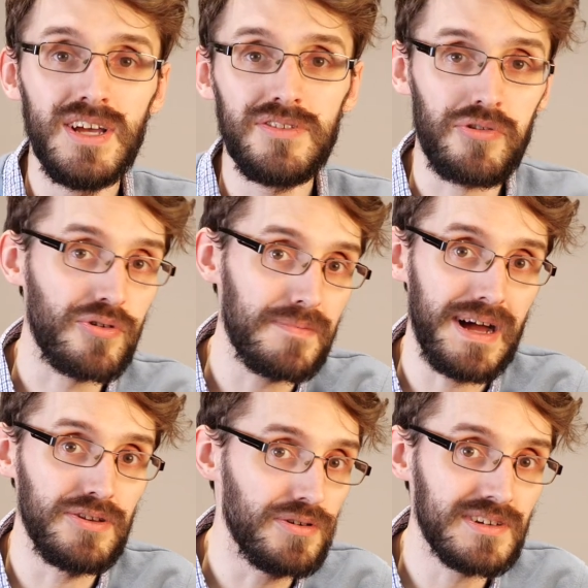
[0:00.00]
to talk
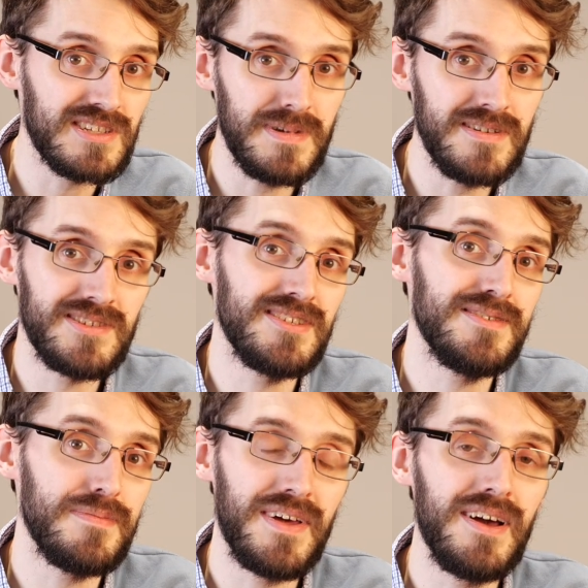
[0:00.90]
about your
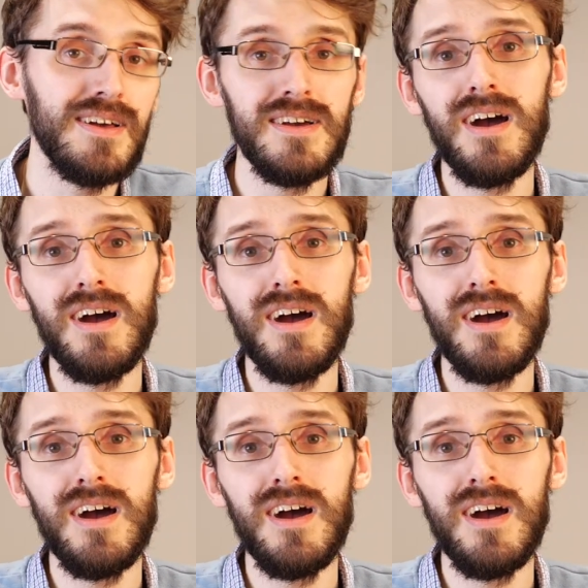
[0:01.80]
experiences with it.